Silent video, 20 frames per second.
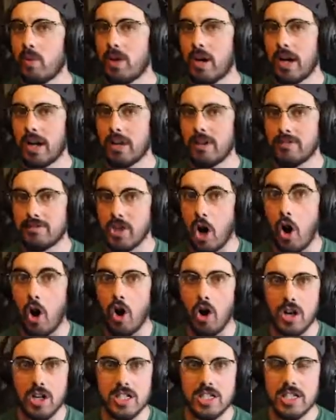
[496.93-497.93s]
like
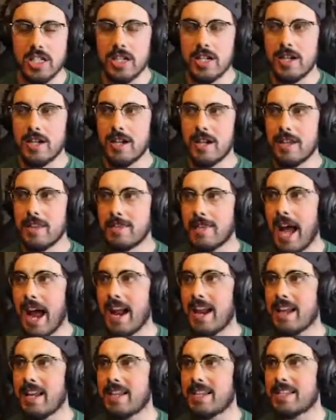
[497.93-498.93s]
dogs.
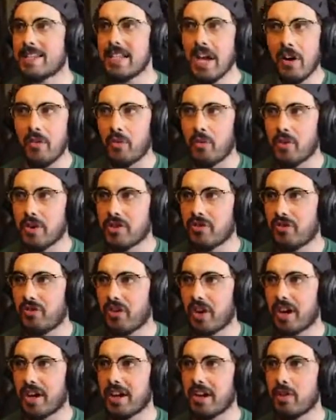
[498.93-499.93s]
That in itself was
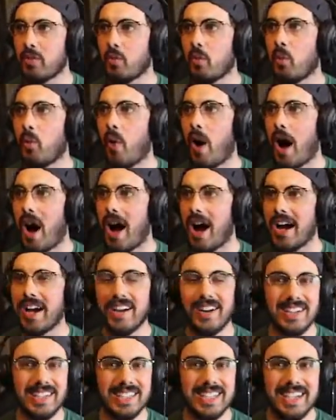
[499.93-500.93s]
freaking
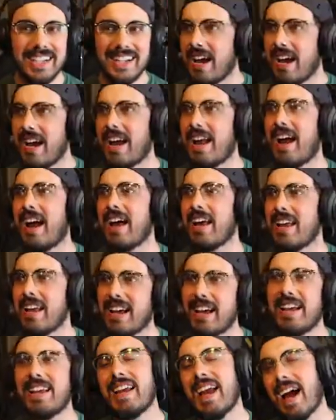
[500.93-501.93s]
wild.
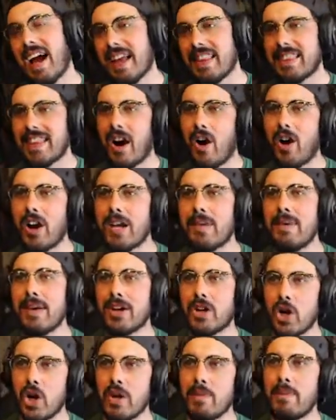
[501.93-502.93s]
And yeah, the
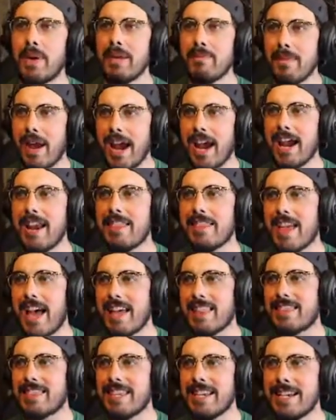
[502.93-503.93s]
argument could be made
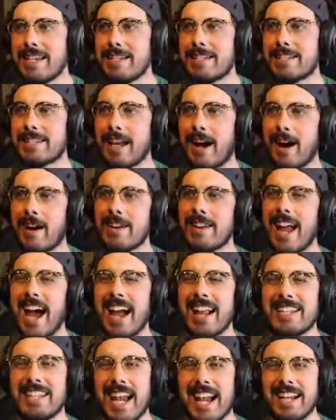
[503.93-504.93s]
that these are
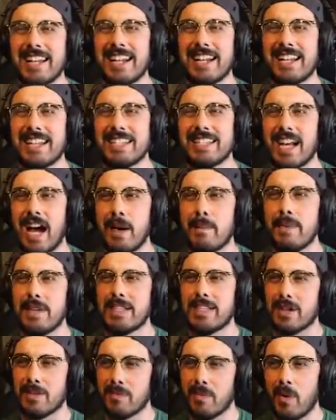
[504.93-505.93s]
not technically
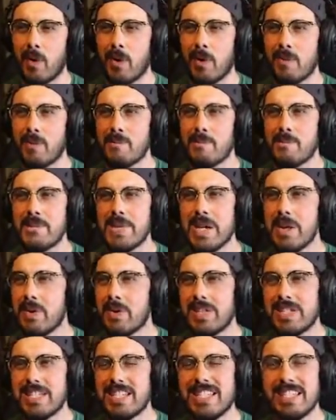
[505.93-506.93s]
zombies, they're more
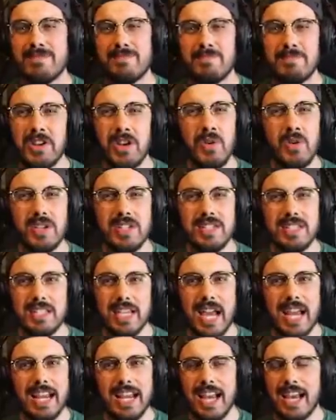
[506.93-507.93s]

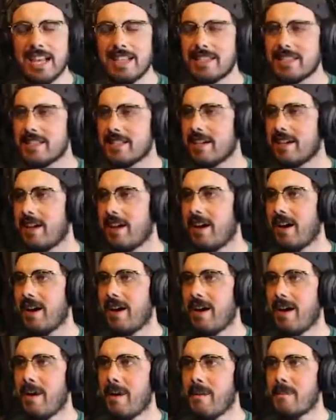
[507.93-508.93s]
mutants, I guess.
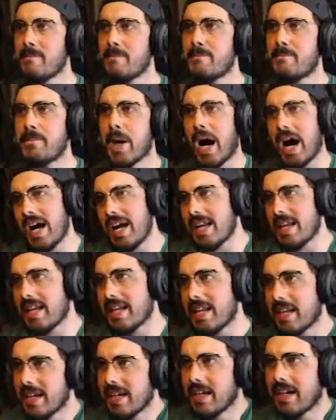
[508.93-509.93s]
But
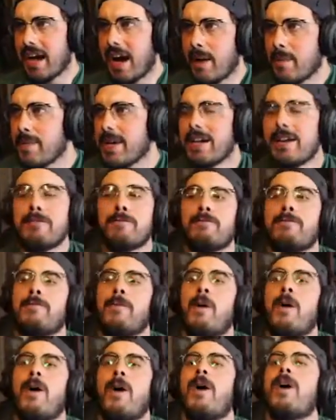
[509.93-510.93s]
I mean,
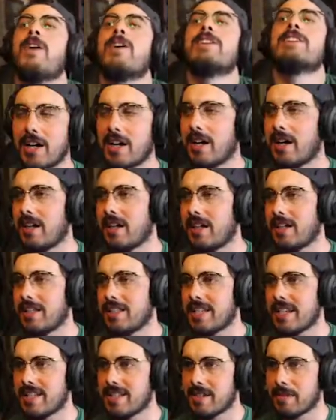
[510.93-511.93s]
for all
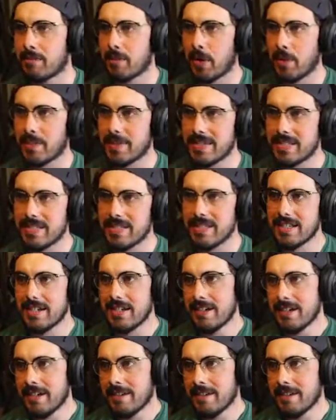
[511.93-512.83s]
intents and purposes,